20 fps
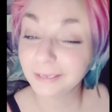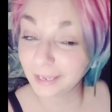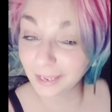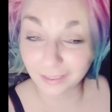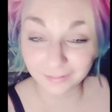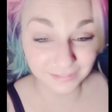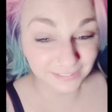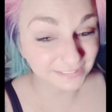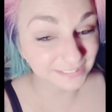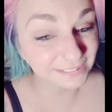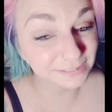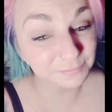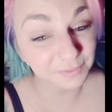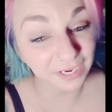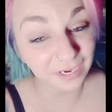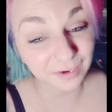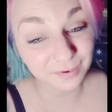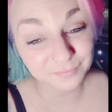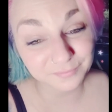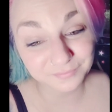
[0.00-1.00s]
this is
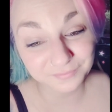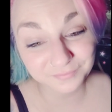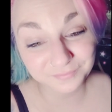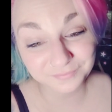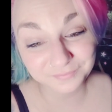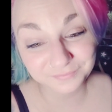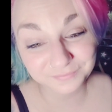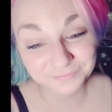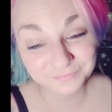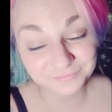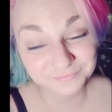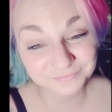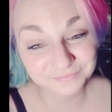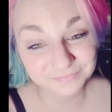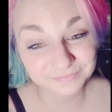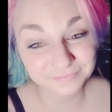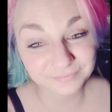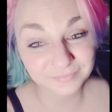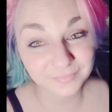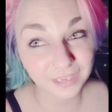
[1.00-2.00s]
me.
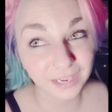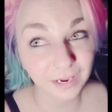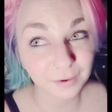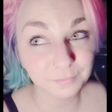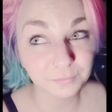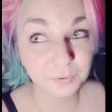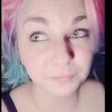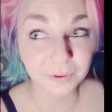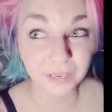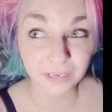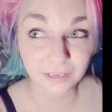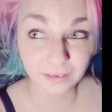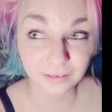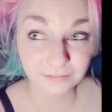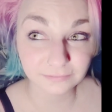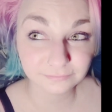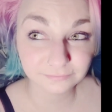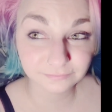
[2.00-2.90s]
I'm Rebecca.